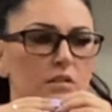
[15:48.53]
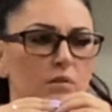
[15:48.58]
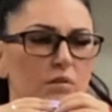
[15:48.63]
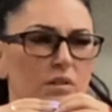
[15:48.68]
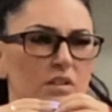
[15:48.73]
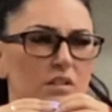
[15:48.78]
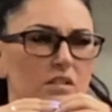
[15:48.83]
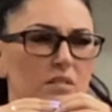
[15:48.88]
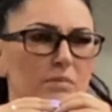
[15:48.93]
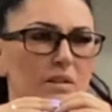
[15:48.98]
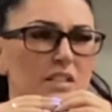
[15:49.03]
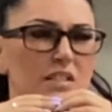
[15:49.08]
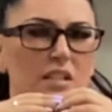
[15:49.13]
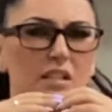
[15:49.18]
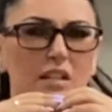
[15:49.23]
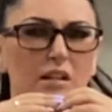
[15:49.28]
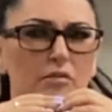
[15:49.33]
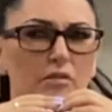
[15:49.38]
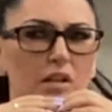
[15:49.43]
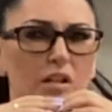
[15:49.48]
Am I
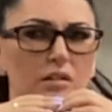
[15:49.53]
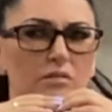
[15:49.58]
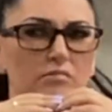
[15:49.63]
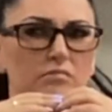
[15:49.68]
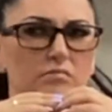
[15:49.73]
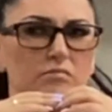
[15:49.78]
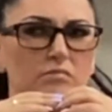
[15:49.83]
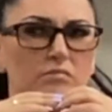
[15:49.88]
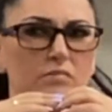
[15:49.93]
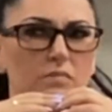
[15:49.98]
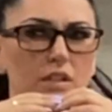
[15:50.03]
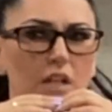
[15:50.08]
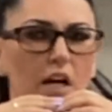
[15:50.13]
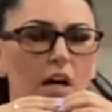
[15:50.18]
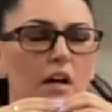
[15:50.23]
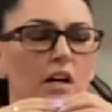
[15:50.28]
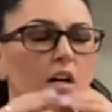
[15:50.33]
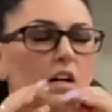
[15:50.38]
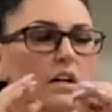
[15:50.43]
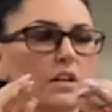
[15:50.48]
saying that right?
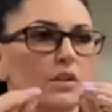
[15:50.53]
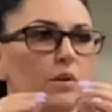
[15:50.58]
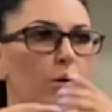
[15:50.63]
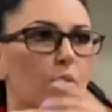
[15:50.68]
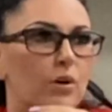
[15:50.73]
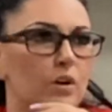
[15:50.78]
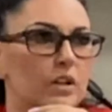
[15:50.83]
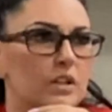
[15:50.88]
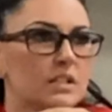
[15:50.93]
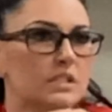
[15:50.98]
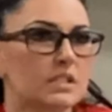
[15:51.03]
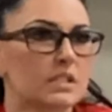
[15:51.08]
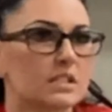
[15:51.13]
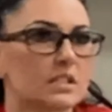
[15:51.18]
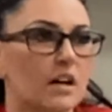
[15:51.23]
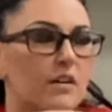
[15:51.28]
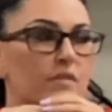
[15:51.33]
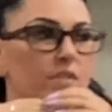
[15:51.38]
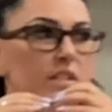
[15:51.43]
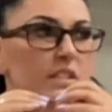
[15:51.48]
Yeah, the ordinances
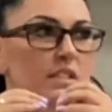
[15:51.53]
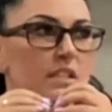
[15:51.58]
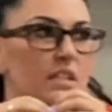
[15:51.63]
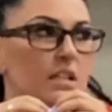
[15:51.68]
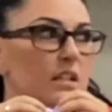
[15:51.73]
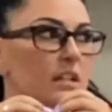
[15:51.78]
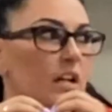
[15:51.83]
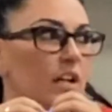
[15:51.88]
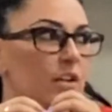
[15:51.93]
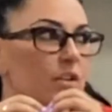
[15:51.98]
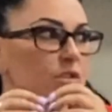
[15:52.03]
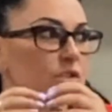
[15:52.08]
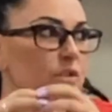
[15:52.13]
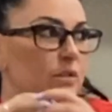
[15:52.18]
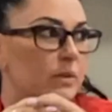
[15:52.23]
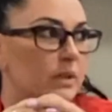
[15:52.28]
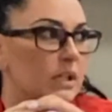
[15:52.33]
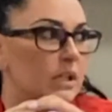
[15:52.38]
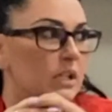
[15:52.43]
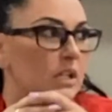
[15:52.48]
of the city that you're
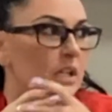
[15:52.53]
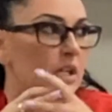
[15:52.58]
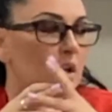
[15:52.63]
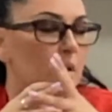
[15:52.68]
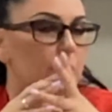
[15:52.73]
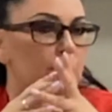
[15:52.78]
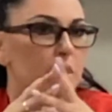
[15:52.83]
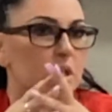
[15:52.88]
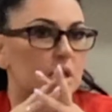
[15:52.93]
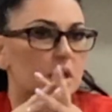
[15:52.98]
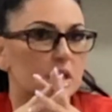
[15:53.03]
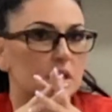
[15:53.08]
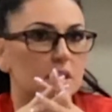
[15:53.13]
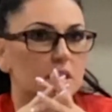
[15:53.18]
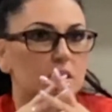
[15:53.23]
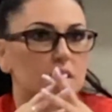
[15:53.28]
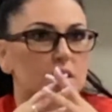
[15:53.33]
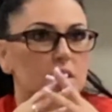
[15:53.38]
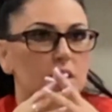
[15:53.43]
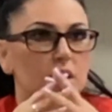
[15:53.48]
doing.
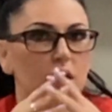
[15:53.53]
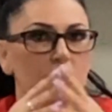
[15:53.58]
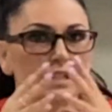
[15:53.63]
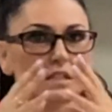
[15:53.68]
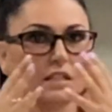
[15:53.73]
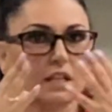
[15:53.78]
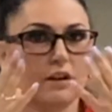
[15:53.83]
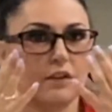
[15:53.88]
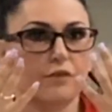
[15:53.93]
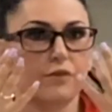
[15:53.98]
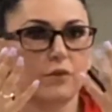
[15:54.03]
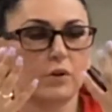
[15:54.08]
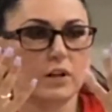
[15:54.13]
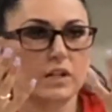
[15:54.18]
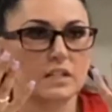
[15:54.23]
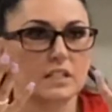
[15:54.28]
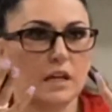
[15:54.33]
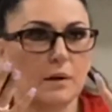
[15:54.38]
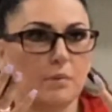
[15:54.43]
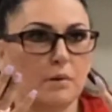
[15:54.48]
Because let's say, for
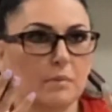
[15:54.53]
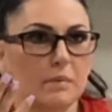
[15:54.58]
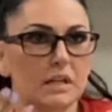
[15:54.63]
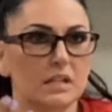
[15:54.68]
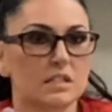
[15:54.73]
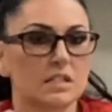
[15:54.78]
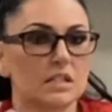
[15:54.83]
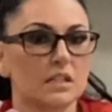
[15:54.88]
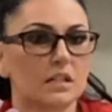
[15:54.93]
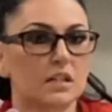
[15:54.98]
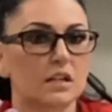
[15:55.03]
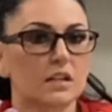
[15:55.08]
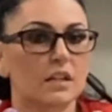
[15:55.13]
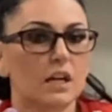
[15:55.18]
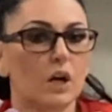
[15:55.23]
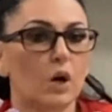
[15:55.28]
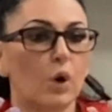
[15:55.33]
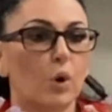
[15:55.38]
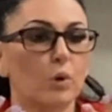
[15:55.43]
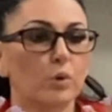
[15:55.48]
example, Manteca,
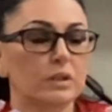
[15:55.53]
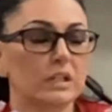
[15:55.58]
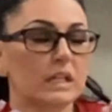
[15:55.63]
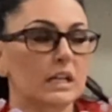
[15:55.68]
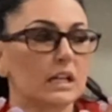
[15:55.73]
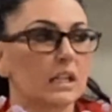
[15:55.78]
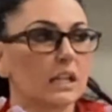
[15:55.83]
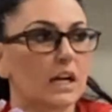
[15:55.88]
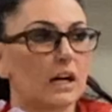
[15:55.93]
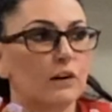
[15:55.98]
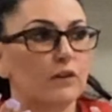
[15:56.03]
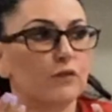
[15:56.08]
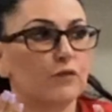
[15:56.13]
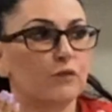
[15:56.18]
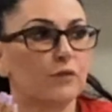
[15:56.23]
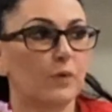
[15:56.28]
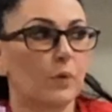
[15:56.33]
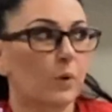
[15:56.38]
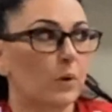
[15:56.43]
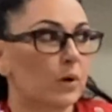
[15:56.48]
they only allow
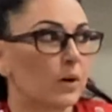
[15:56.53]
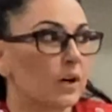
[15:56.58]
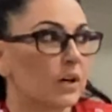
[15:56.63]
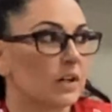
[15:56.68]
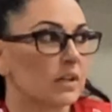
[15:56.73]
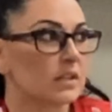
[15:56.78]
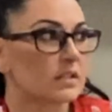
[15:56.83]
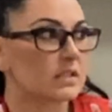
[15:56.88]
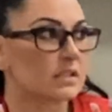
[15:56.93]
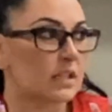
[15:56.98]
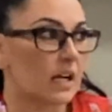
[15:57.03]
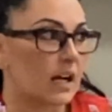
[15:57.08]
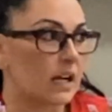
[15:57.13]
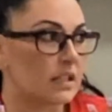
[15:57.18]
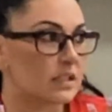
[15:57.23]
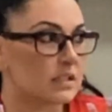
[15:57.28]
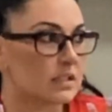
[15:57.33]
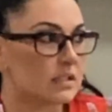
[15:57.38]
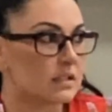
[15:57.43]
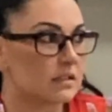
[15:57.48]
4
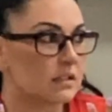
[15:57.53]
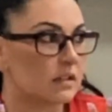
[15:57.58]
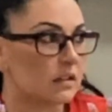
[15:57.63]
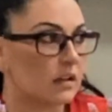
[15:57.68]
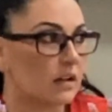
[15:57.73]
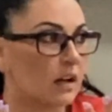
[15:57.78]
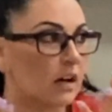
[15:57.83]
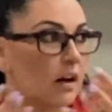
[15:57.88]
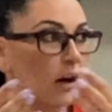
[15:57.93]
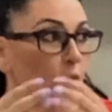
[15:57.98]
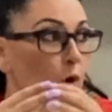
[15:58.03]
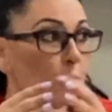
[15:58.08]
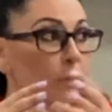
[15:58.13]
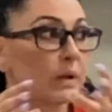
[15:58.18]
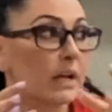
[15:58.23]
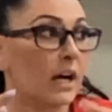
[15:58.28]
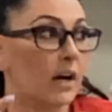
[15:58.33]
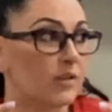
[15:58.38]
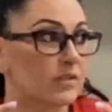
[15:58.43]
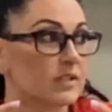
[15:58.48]
signs,
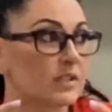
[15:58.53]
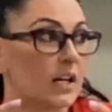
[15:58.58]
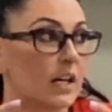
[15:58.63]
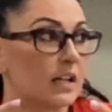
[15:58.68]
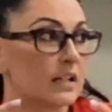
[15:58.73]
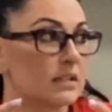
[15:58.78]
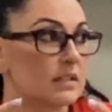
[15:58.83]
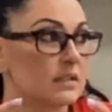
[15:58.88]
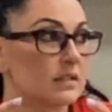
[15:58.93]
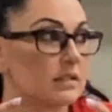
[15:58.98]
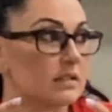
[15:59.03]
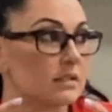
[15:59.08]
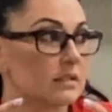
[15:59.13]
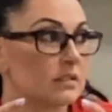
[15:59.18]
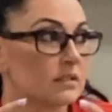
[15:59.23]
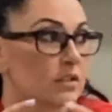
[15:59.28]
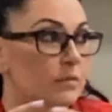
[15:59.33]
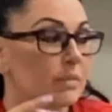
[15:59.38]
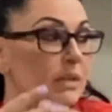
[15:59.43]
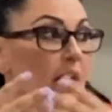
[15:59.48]
open house signs,
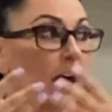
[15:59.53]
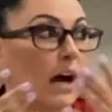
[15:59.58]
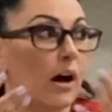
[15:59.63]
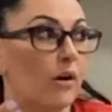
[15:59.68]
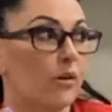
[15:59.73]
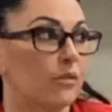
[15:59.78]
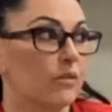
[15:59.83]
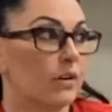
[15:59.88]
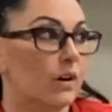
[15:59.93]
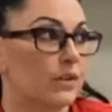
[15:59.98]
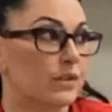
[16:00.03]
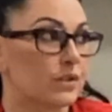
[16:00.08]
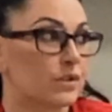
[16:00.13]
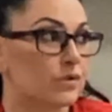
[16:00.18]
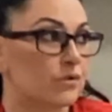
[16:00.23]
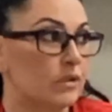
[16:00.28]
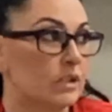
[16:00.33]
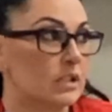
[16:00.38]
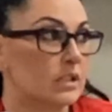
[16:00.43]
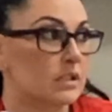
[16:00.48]
to be out on the
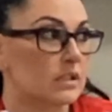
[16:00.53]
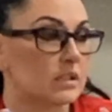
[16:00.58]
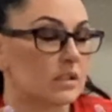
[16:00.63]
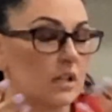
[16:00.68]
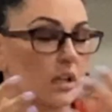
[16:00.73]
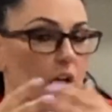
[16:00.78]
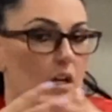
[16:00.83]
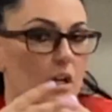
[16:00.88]
streets.